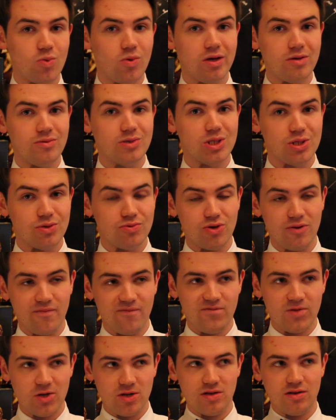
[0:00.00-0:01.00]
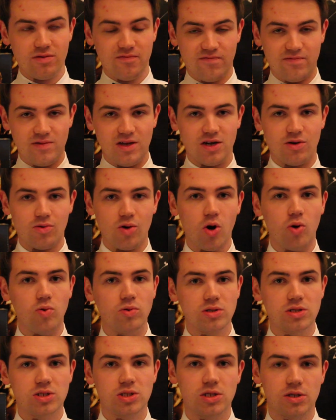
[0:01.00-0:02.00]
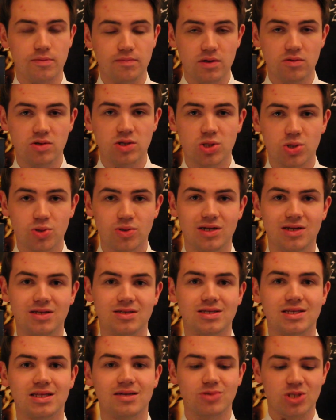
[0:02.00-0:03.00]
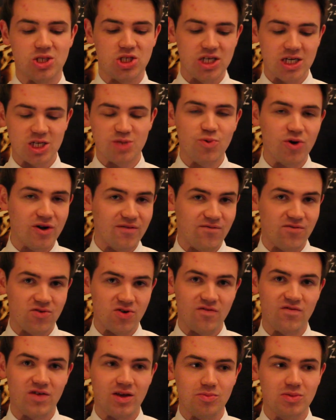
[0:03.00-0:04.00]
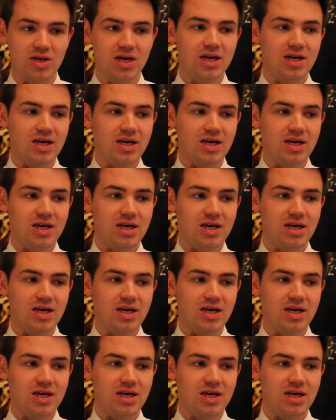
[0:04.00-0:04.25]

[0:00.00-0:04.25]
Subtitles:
White was in a room full of, you know, old computer screens, and there was a chessboard in front of him.